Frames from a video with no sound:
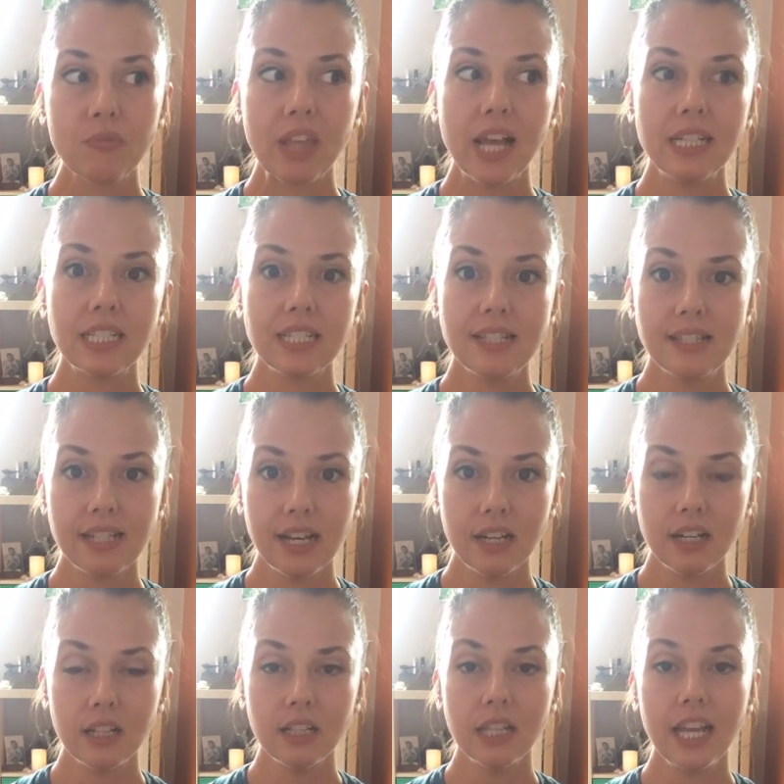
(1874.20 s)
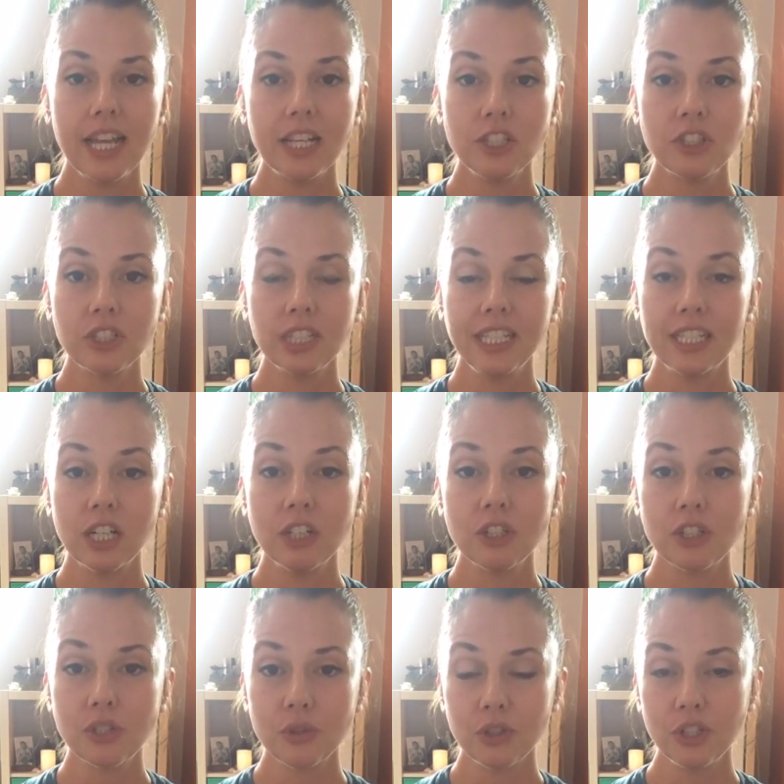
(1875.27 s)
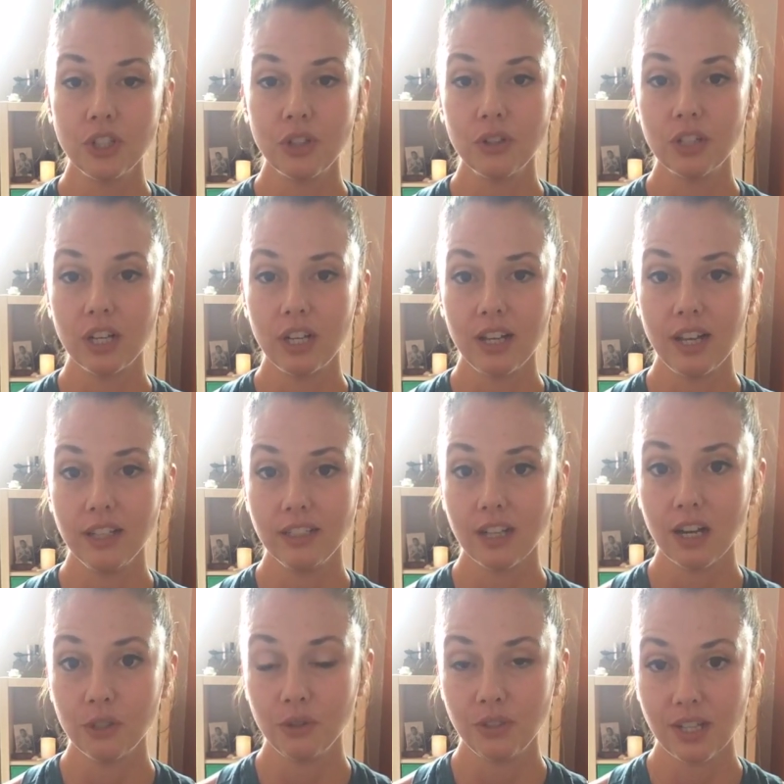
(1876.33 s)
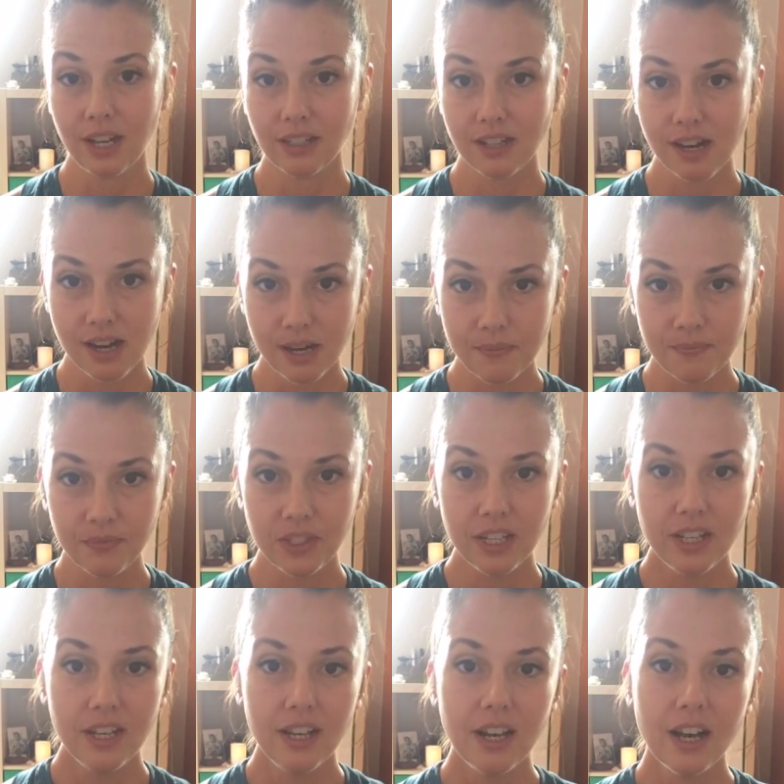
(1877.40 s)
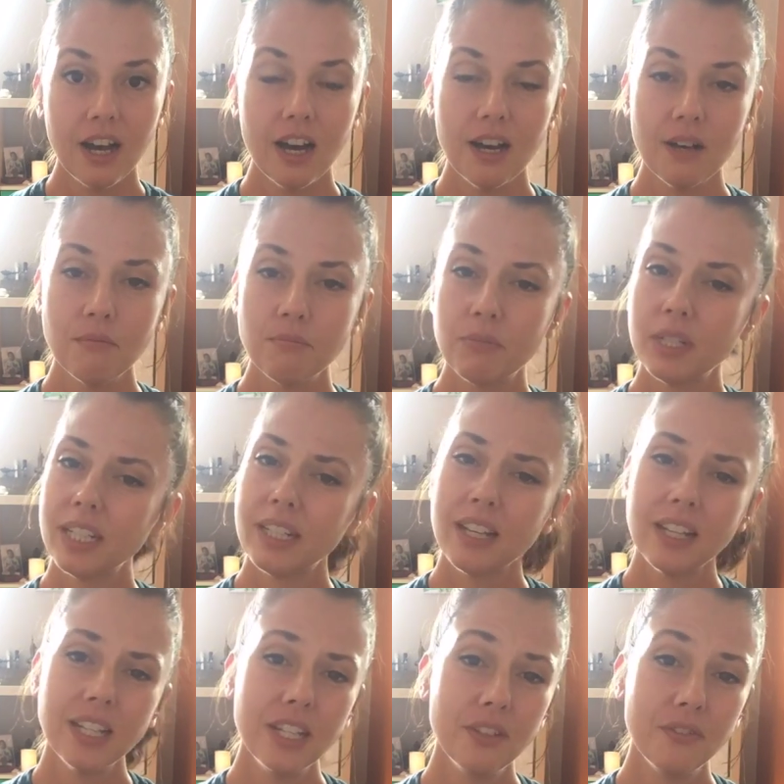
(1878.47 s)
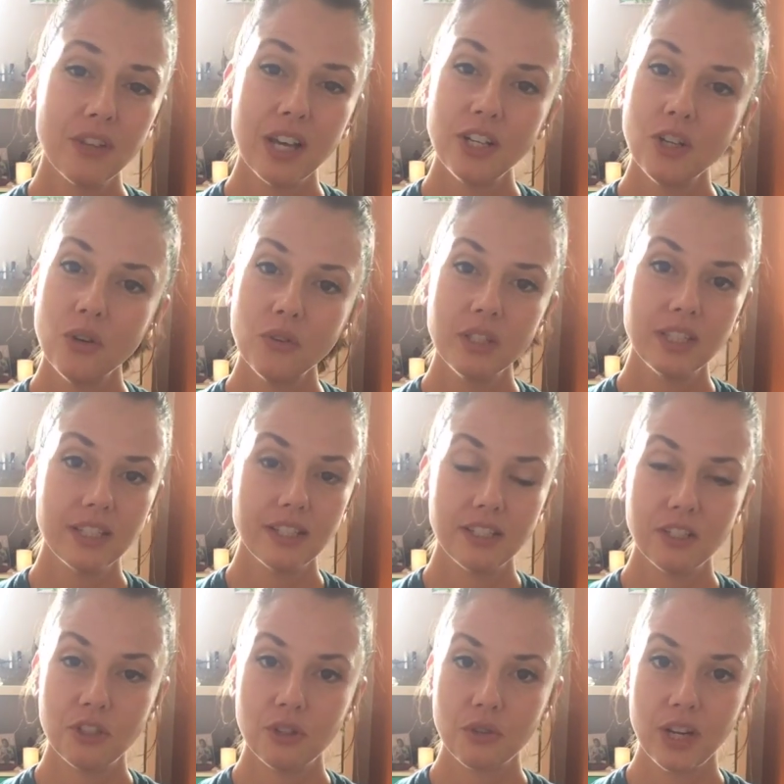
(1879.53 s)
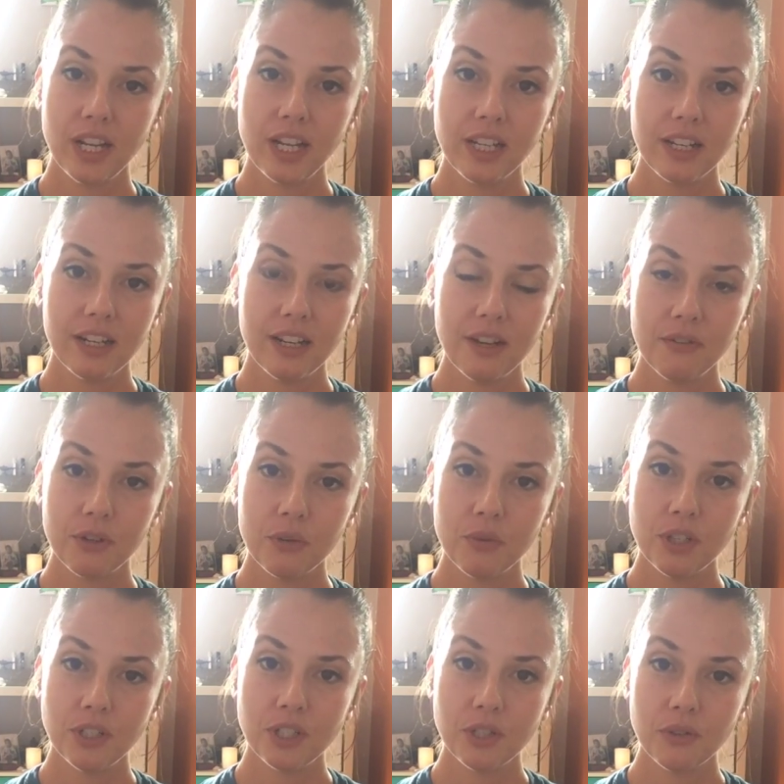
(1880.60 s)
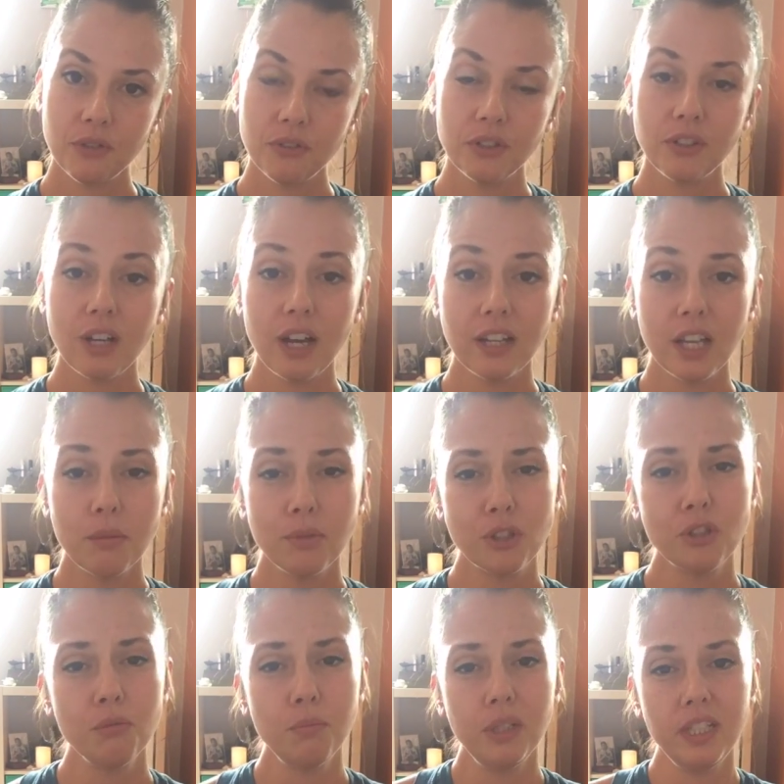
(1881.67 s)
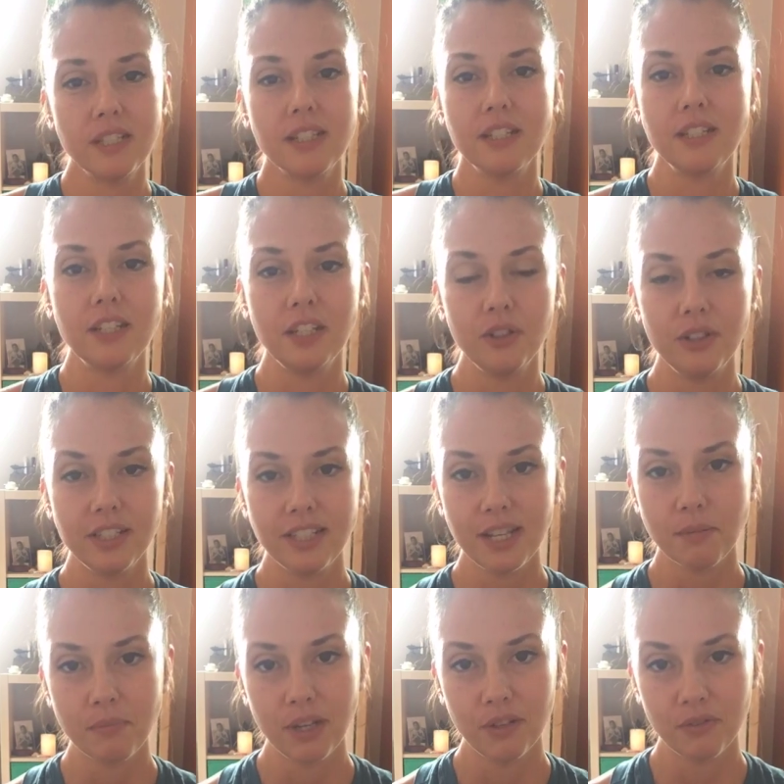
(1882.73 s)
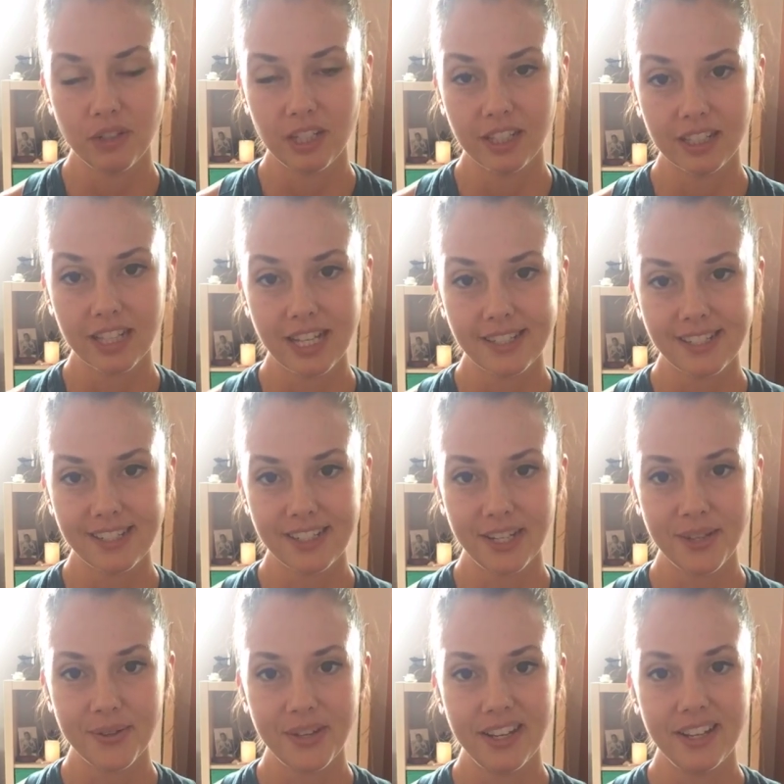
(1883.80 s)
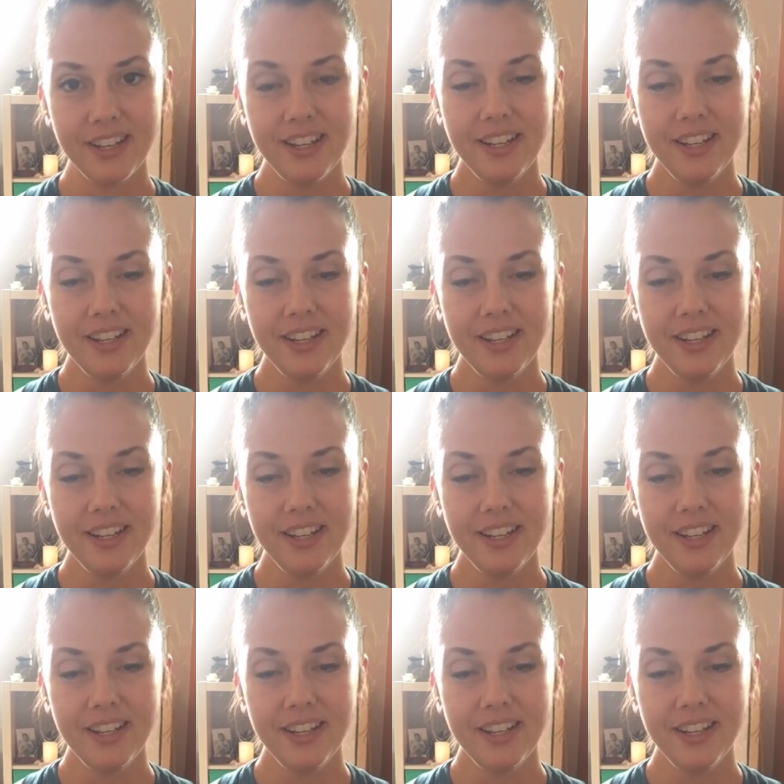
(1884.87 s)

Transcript: And at Zelle, Angelique_yoga@yahoo.com. But again, if I know that this is straining on everyone, so if you're not able to, please continue to take benefit of the classes anyway.